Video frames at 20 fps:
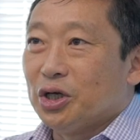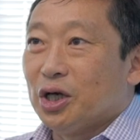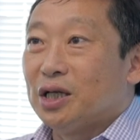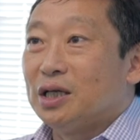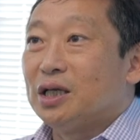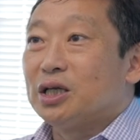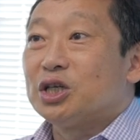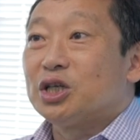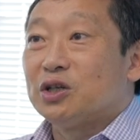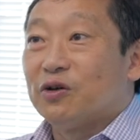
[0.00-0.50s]

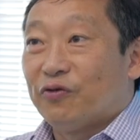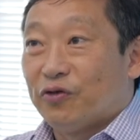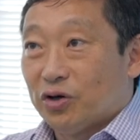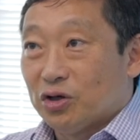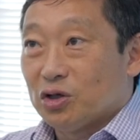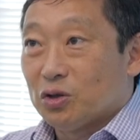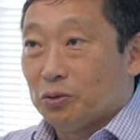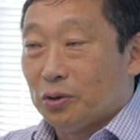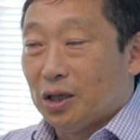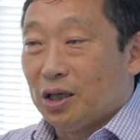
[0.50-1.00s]
and it's the
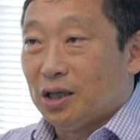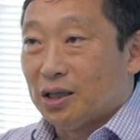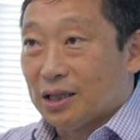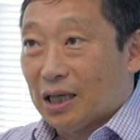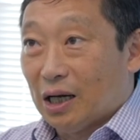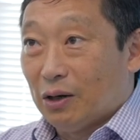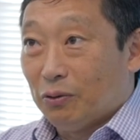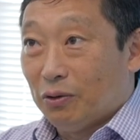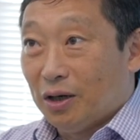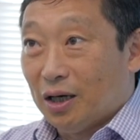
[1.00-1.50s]
first one in
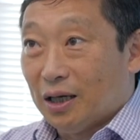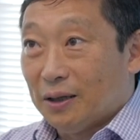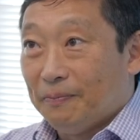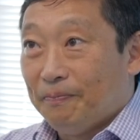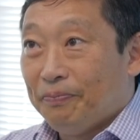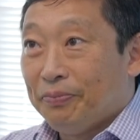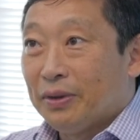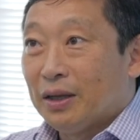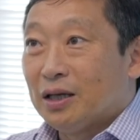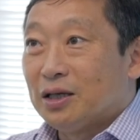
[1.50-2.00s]
Taiwan.